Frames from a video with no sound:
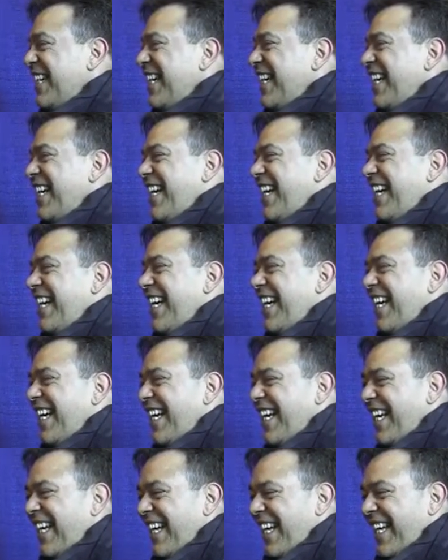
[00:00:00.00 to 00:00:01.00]

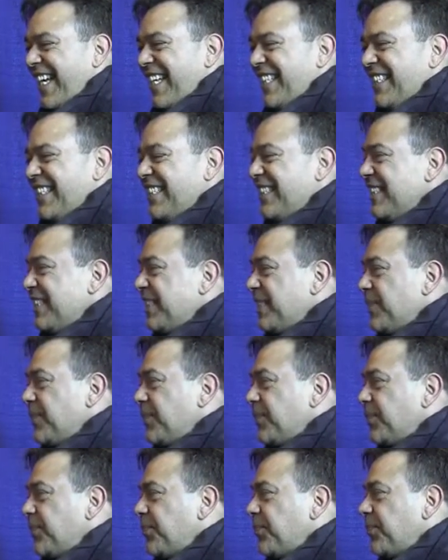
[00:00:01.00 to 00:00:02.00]

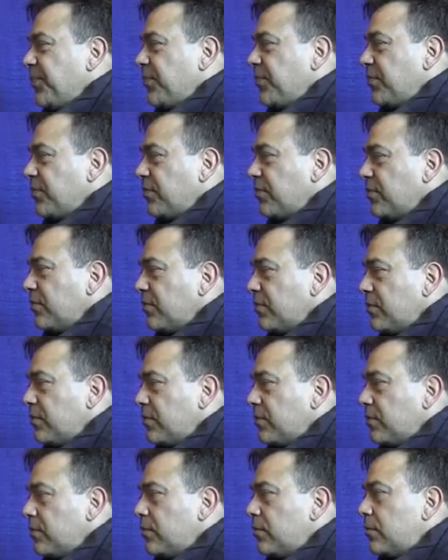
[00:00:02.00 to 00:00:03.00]

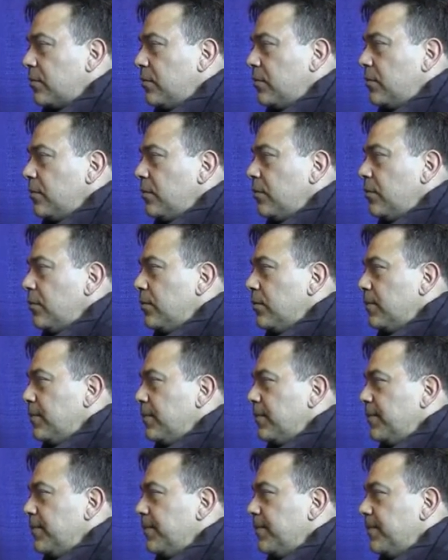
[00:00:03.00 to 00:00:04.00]

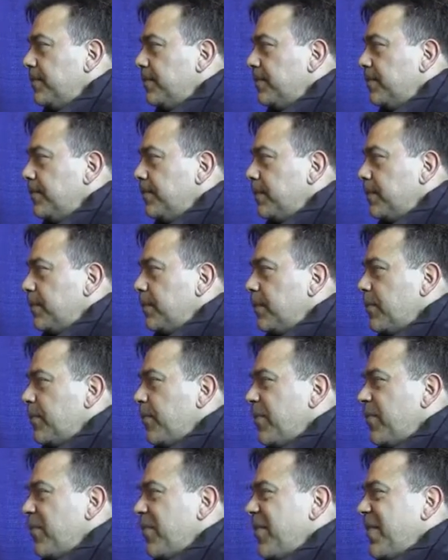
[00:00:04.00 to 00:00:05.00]

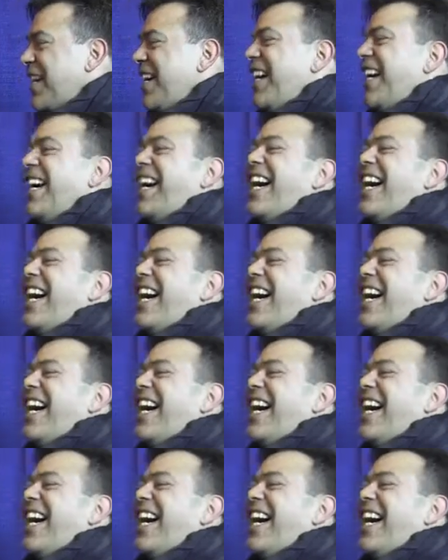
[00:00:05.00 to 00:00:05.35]
[no speech]